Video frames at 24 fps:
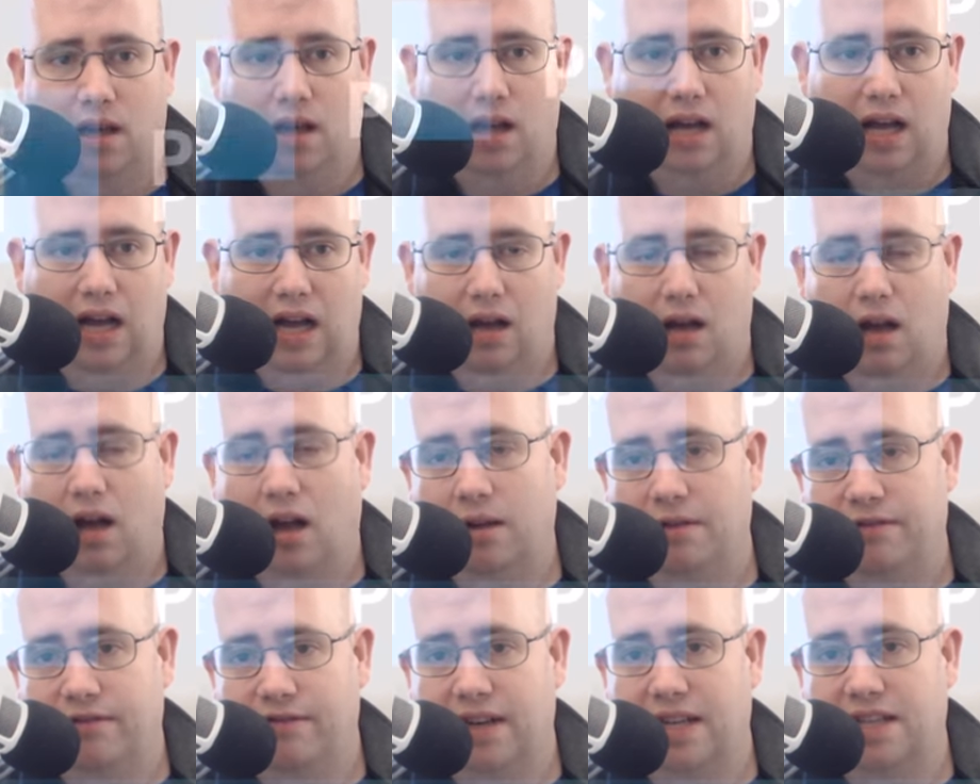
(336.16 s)
uh,
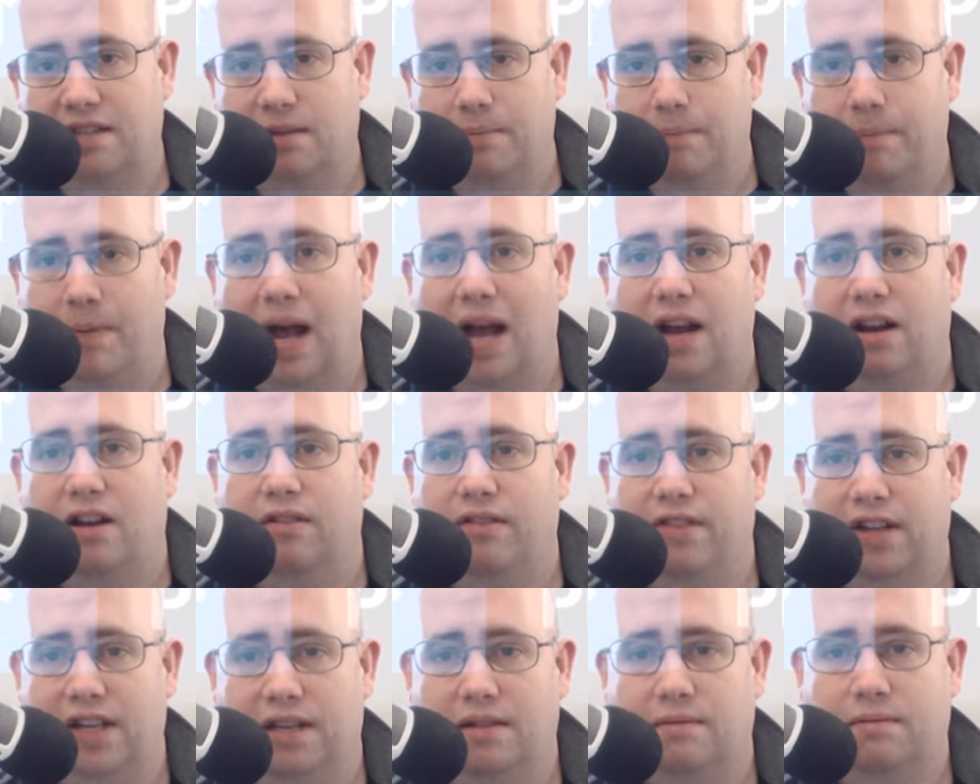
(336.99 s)
I face the back
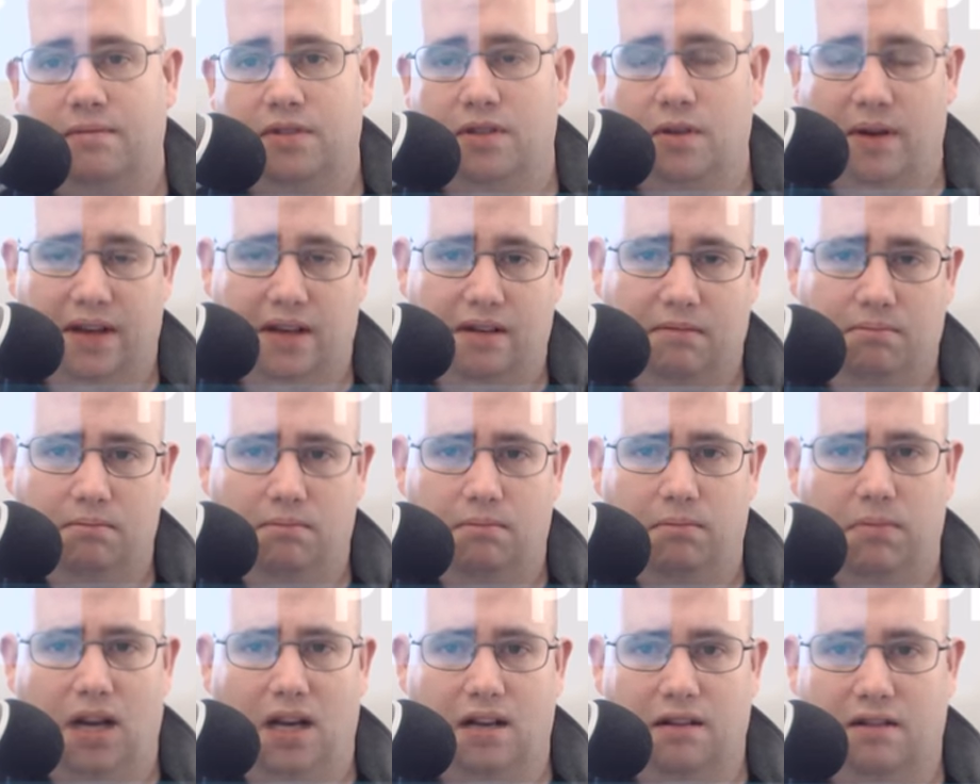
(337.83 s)
of it, so I
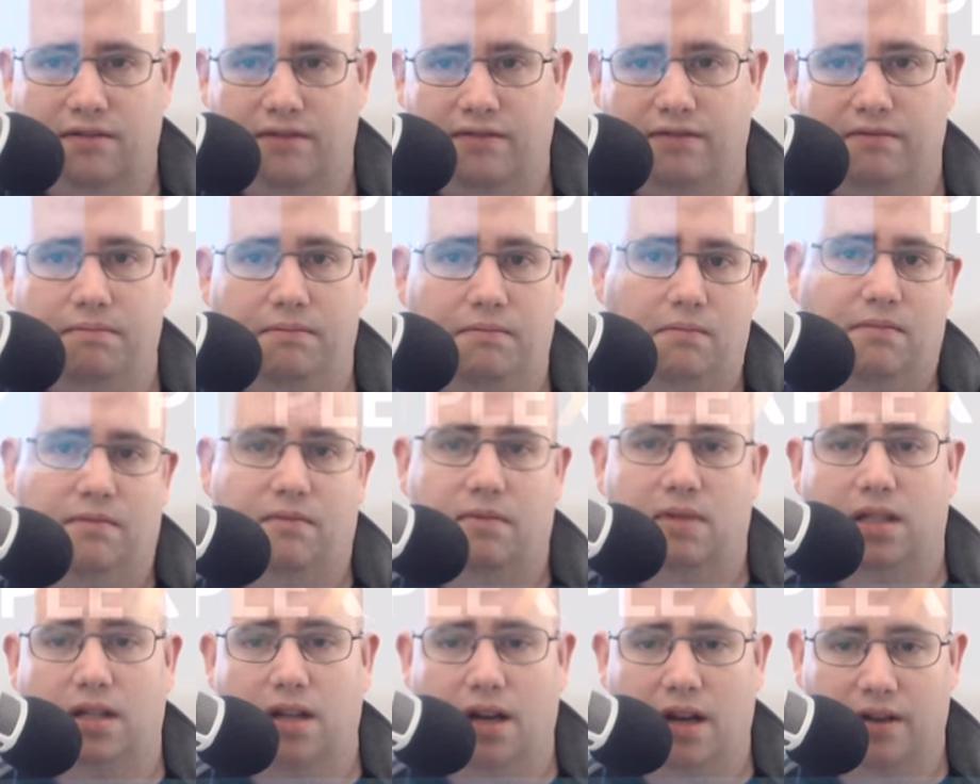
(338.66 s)
can plug,
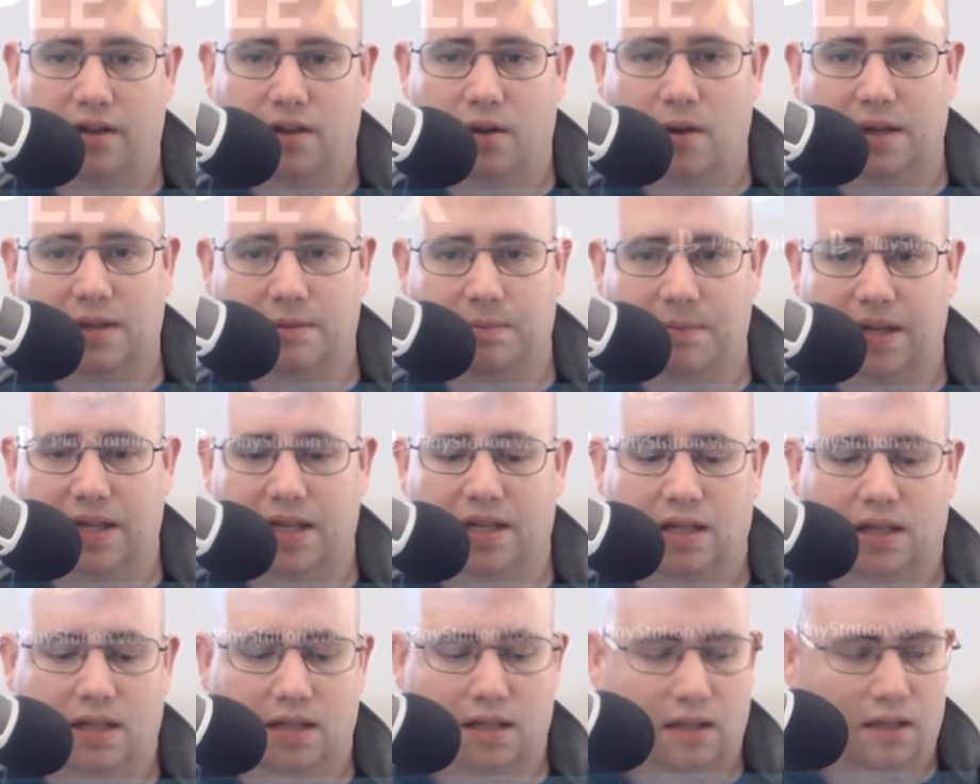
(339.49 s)
you know,
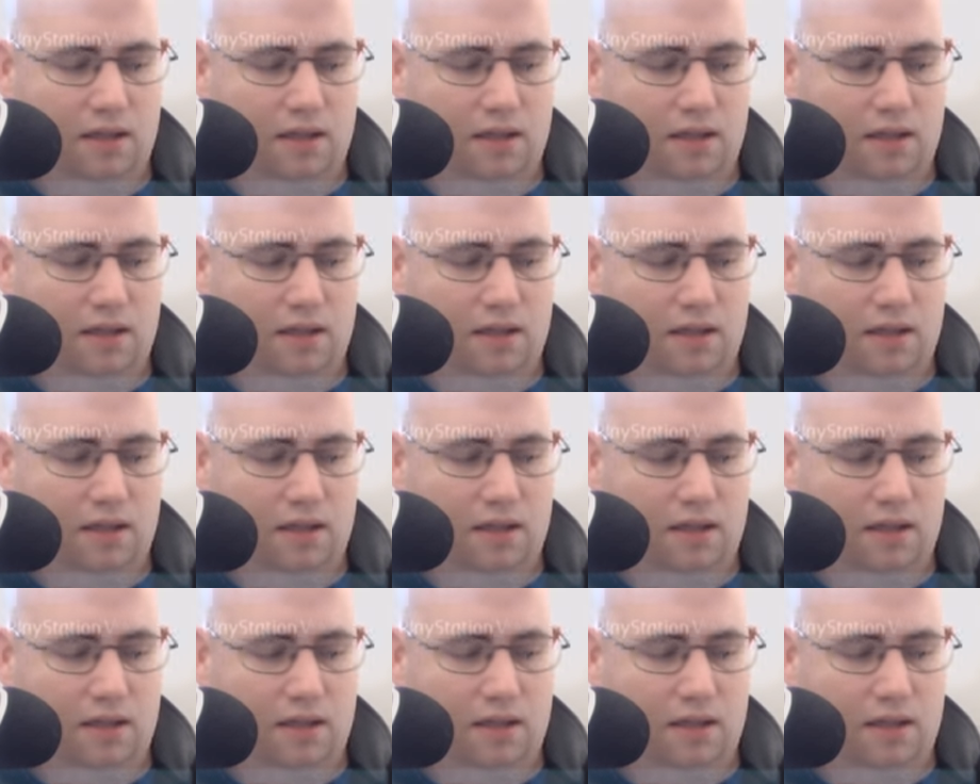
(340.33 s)
USB